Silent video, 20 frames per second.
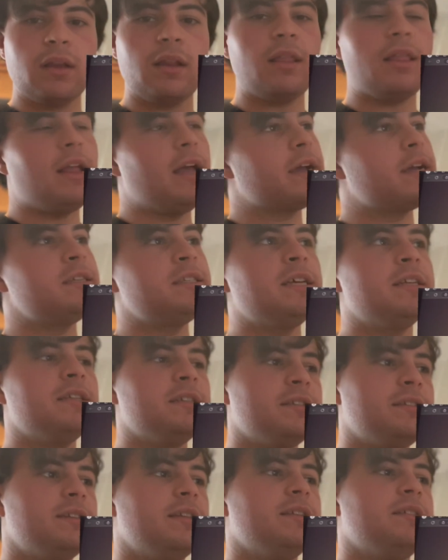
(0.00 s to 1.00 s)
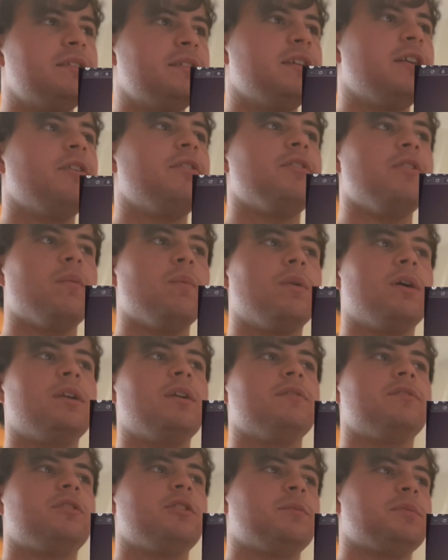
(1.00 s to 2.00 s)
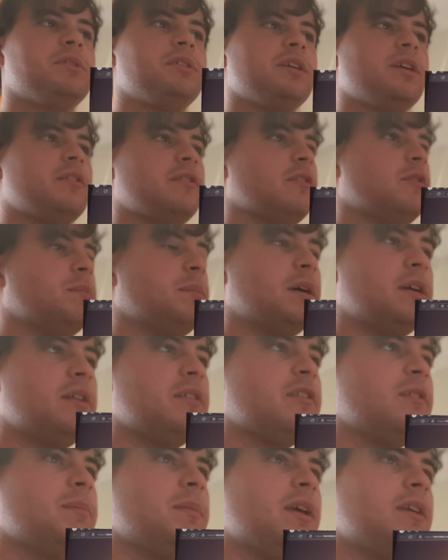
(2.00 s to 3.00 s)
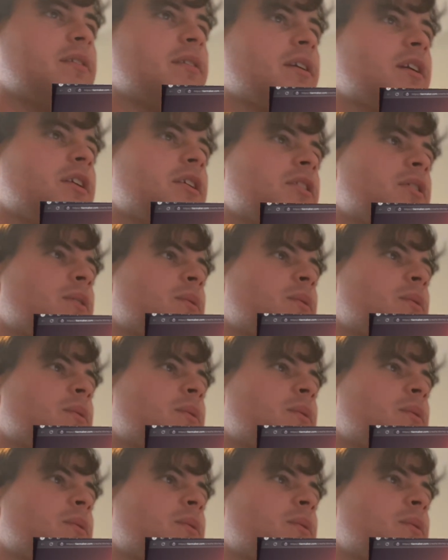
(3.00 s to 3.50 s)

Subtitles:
Like I said, this is the tier you want of super chases. Bud is amazing. And you know